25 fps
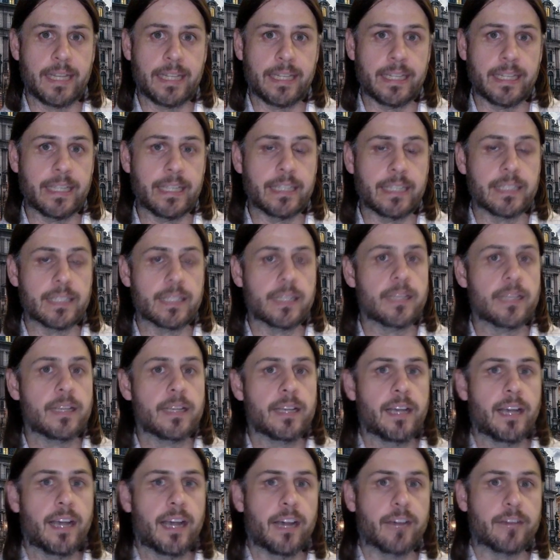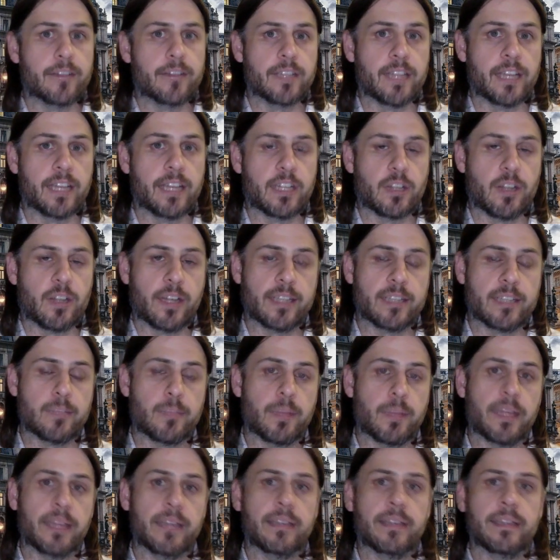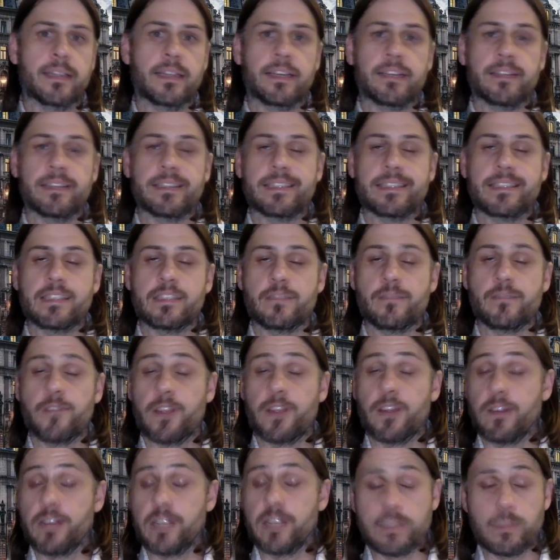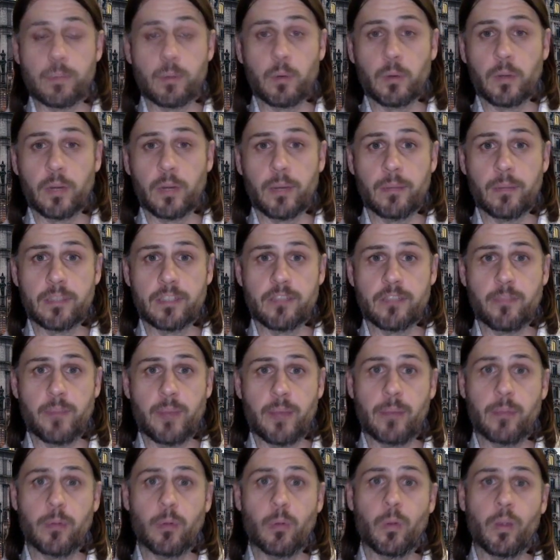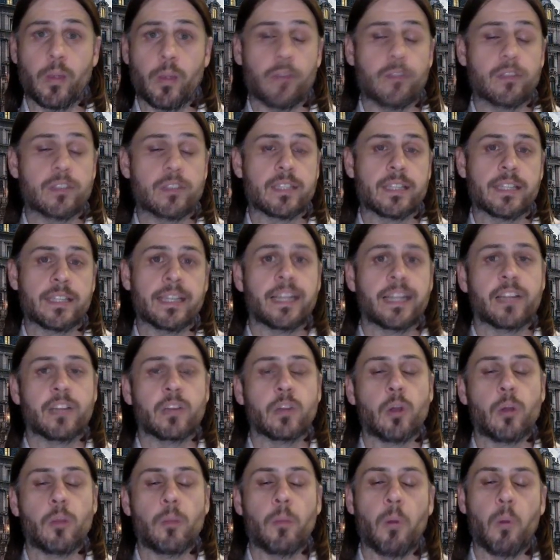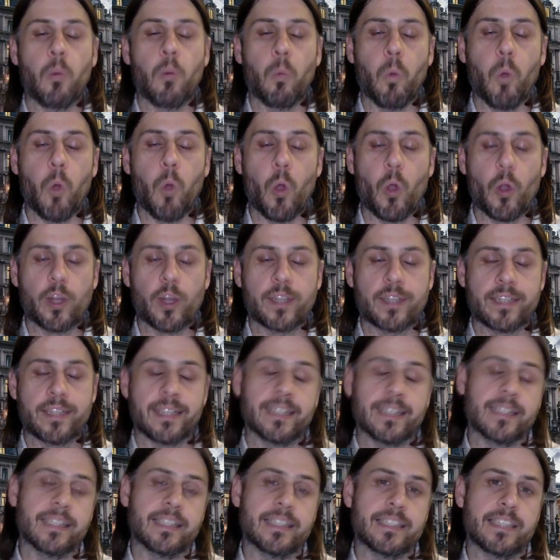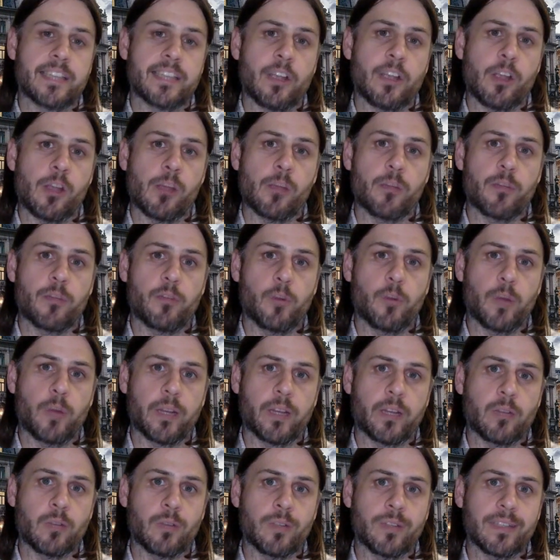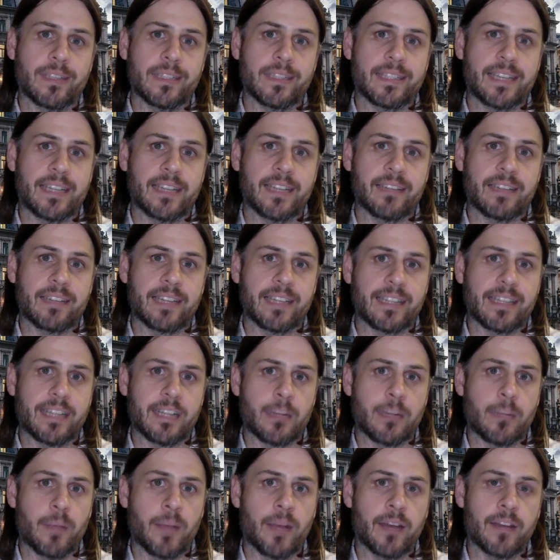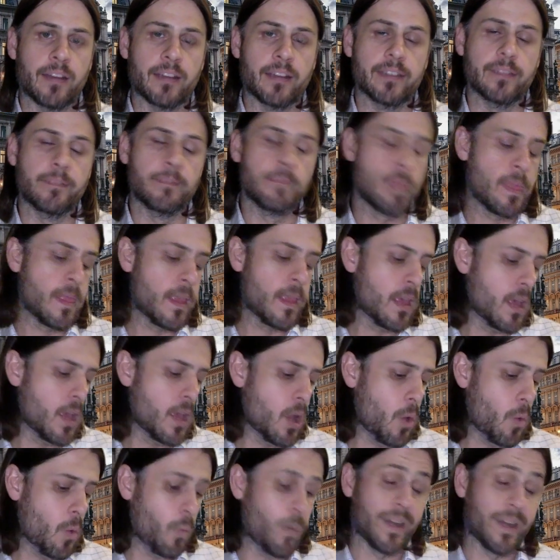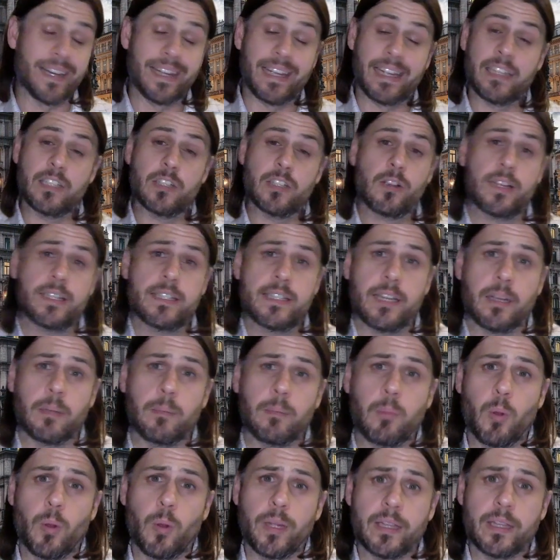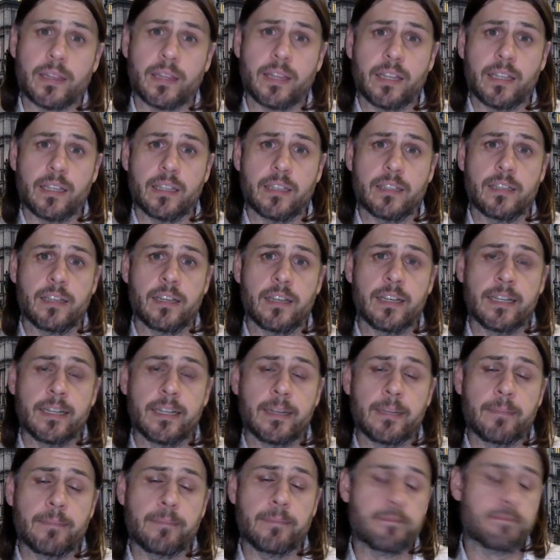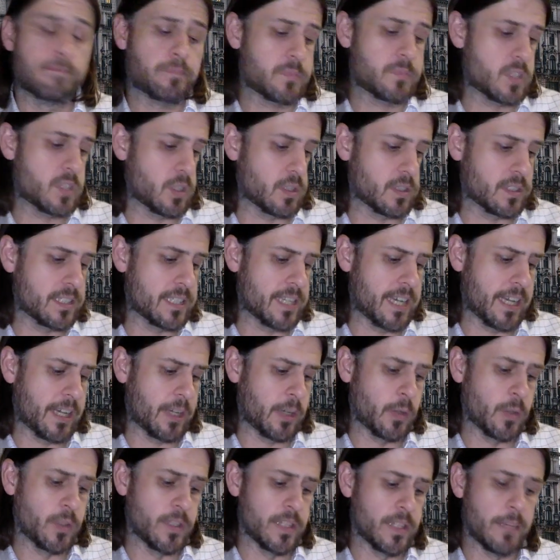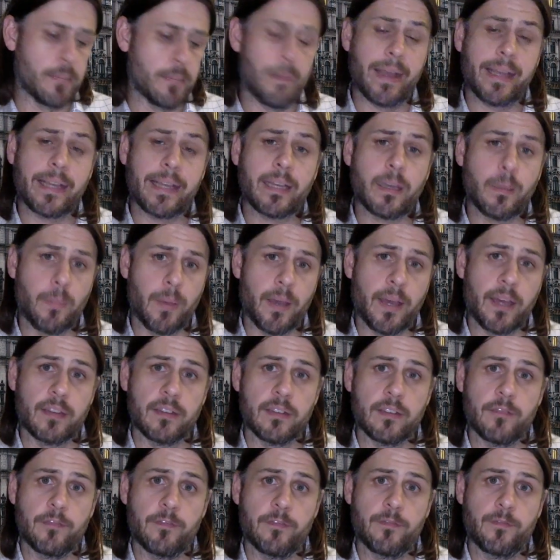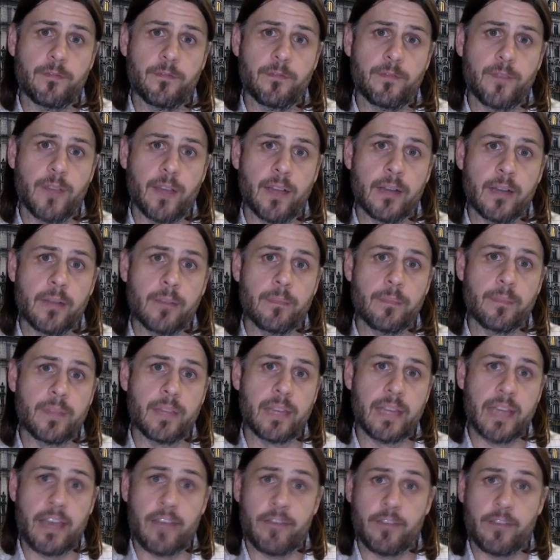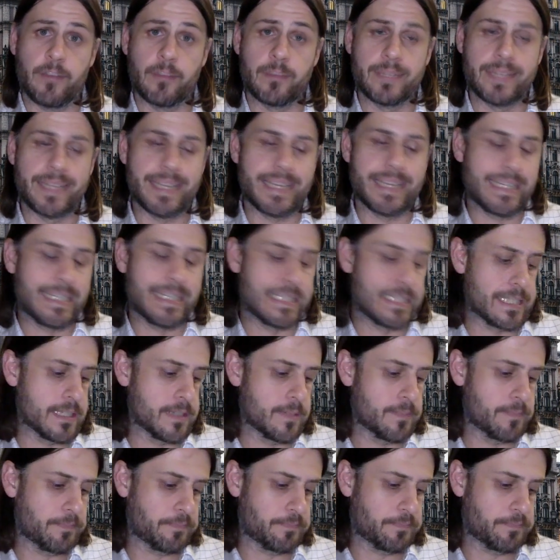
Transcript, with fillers: years. After that transplant. Now, this is very small numbers of people because they need a lot more work done in this area before we can really tell anything about it. One interesting point that um, Doctor Tanku did make about um, the F M Ts